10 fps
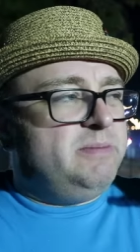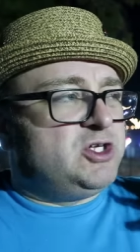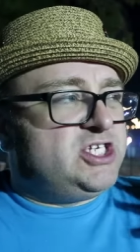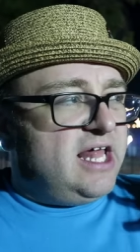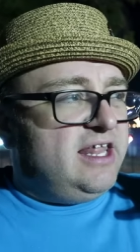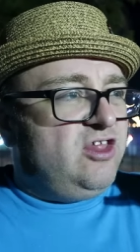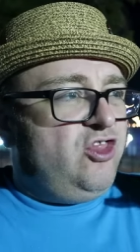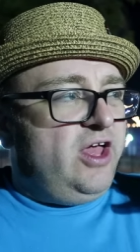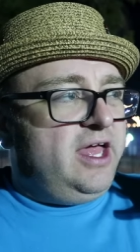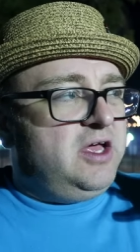people selling
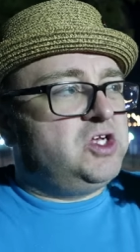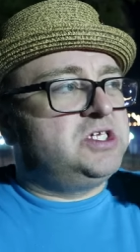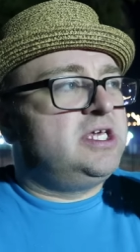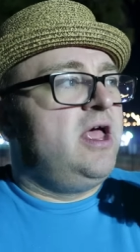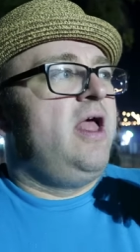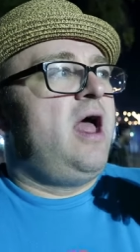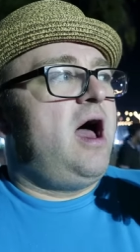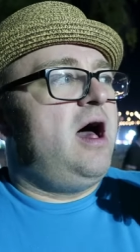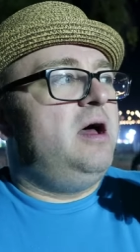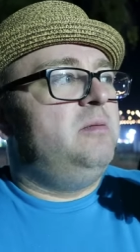things,
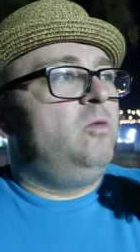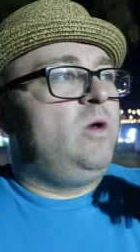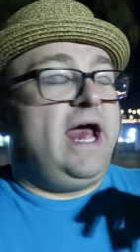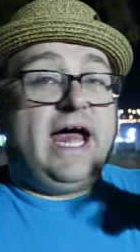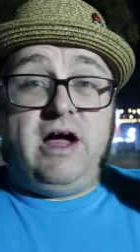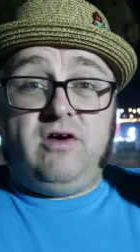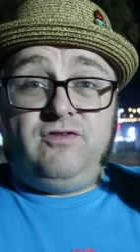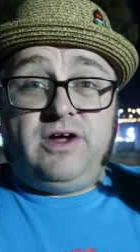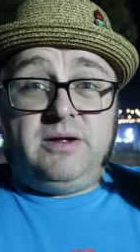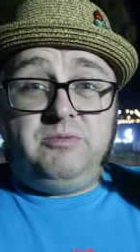we
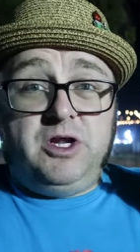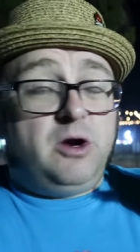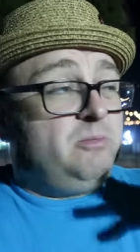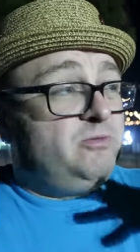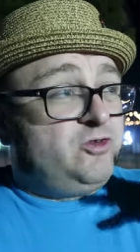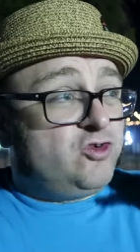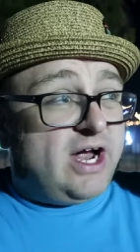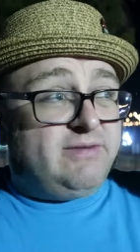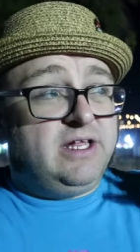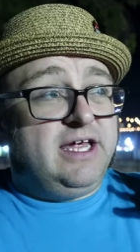have, you know,
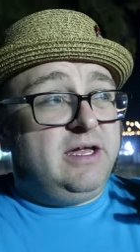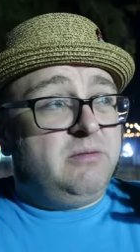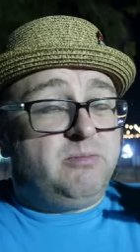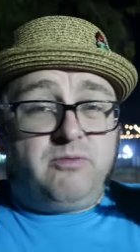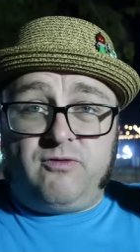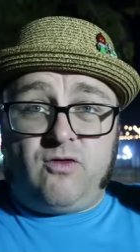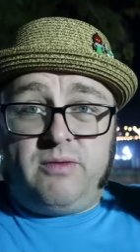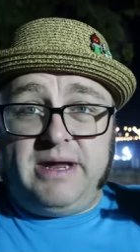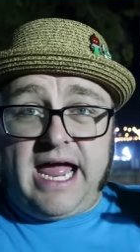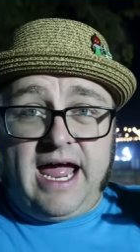traveling
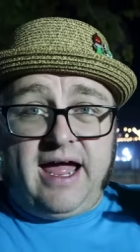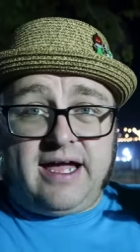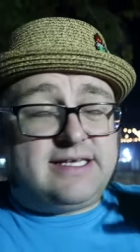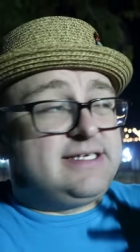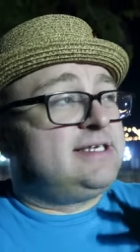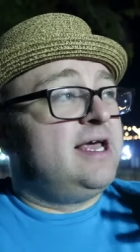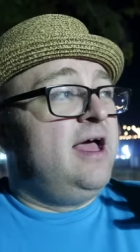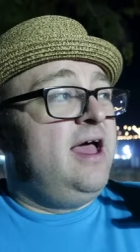performing acts,